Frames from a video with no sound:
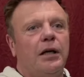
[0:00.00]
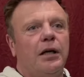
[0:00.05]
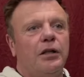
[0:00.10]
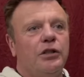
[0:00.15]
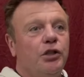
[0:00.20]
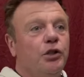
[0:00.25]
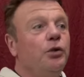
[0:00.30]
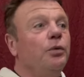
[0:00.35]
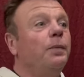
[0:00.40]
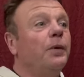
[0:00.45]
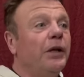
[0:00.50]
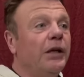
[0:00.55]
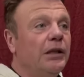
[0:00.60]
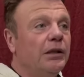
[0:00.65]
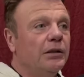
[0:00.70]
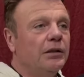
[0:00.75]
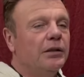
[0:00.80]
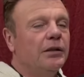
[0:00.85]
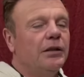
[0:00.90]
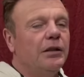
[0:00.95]
Newbury.
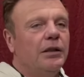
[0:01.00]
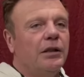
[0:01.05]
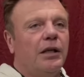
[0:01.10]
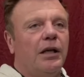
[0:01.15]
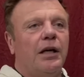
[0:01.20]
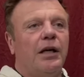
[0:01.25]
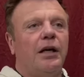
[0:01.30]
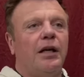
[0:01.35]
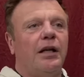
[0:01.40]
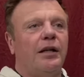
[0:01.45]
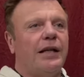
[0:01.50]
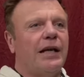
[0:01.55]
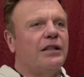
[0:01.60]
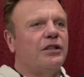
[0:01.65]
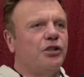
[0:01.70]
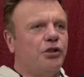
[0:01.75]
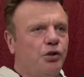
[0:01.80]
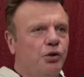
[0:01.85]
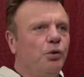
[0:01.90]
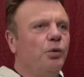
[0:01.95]

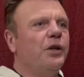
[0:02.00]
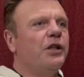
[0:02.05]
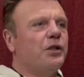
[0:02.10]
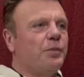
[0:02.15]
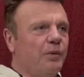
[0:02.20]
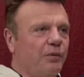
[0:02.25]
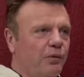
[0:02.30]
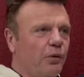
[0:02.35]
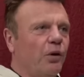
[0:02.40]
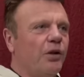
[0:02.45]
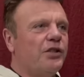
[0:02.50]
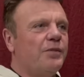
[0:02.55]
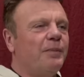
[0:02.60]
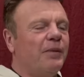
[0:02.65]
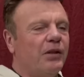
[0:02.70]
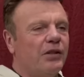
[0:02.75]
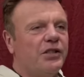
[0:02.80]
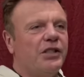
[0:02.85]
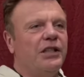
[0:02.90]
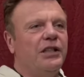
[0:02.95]
That's 2 weeks before
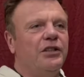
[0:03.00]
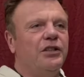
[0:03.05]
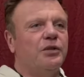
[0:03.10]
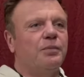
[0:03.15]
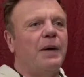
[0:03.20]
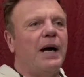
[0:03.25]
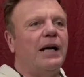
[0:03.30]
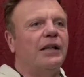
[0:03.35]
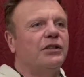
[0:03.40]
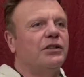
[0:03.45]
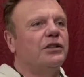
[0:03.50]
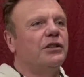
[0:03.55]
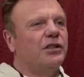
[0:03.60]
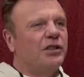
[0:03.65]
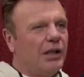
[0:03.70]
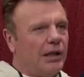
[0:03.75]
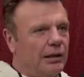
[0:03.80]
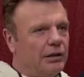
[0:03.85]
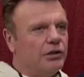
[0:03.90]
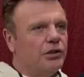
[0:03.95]
the Seniors Masters,
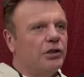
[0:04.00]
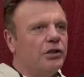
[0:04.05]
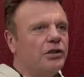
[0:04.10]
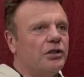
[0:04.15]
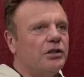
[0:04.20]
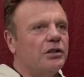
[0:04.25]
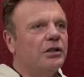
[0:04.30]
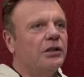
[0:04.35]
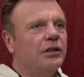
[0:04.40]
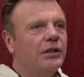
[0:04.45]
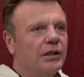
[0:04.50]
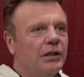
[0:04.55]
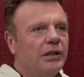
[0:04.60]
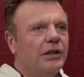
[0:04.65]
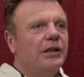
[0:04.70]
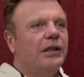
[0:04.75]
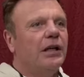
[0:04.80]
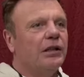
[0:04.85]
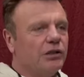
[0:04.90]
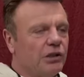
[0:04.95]
so that'll just
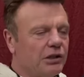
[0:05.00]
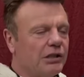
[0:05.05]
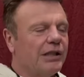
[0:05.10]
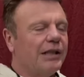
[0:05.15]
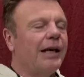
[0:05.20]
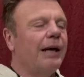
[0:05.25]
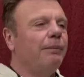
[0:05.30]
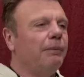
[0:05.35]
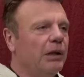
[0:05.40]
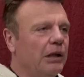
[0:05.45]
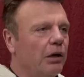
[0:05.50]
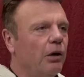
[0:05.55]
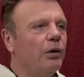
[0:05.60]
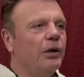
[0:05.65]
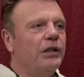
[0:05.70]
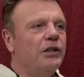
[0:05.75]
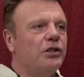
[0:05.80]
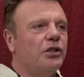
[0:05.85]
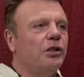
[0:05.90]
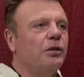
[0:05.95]
get me
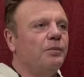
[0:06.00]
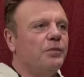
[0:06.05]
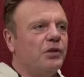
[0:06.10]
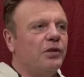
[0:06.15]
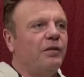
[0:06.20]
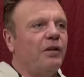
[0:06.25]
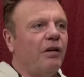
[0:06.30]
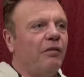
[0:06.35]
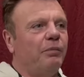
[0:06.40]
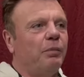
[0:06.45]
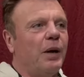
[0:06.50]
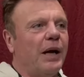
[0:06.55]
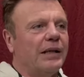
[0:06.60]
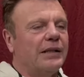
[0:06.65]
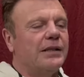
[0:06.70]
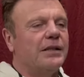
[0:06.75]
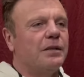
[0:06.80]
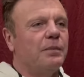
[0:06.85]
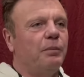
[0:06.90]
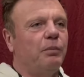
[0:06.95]
going in terms of
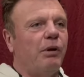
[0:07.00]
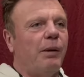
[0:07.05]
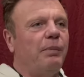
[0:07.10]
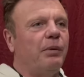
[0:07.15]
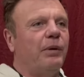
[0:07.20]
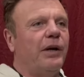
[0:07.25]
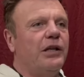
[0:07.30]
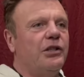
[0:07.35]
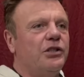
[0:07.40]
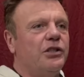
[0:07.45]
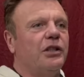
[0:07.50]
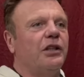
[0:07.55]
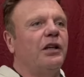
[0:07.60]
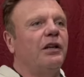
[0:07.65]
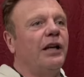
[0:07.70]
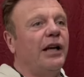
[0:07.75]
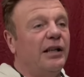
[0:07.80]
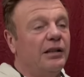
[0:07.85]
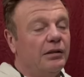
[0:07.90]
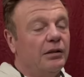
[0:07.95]
practice and preparation.
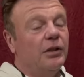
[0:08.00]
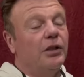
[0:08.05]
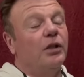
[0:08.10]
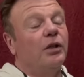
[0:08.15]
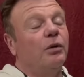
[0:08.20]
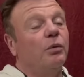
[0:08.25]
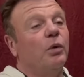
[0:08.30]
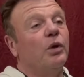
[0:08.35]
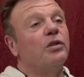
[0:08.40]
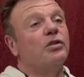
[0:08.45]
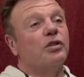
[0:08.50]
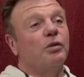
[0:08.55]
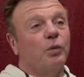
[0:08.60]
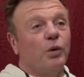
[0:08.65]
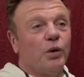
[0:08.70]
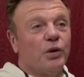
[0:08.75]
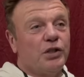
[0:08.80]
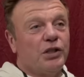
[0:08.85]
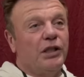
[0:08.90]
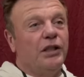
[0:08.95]
And then once the
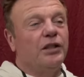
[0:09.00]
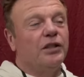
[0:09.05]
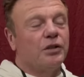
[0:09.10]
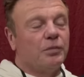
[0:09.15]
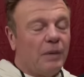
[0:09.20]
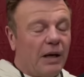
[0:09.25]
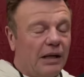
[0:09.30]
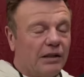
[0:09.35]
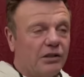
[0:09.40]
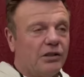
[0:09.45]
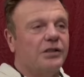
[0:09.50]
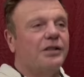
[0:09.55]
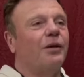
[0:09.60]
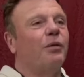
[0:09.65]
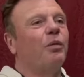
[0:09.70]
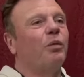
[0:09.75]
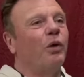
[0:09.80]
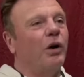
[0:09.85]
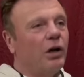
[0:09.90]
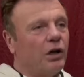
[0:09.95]
World Seniors Masters,
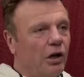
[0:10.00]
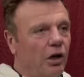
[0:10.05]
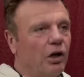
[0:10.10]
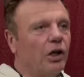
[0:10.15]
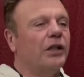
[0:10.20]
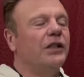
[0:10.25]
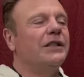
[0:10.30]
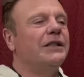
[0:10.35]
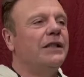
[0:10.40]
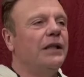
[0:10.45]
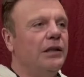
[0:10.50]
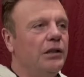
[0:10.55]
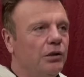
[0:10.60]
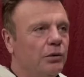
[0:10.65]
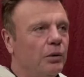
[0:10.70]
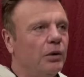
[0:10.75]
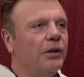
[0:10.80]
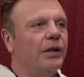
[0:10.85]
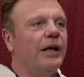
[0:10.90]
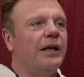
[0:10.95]
I got to
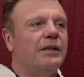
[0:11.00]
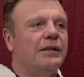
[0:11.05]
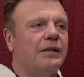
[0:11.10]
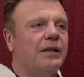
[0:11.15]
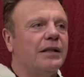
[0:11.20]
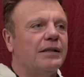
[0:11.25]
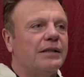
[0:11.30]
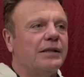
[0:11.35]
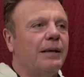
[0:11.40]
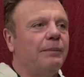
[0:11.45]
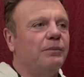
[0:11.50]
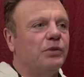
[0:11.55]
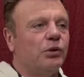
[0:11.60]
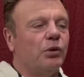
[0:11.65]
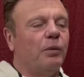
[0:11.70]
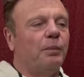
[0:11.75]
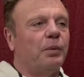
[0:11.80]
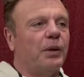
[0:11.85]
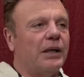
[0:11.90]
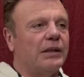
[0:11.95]
continue on that same
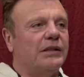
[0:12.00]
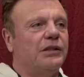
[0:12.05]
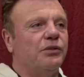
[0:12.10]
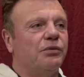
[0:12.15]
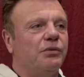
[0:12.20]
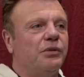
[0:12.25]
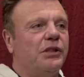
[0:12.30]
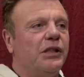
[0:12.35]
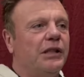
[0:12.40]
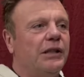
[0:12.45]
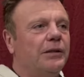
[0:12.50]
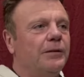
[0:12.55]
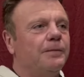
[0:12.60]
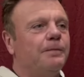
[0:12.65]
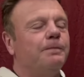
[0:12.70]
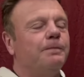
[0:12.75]
sort of practice routine.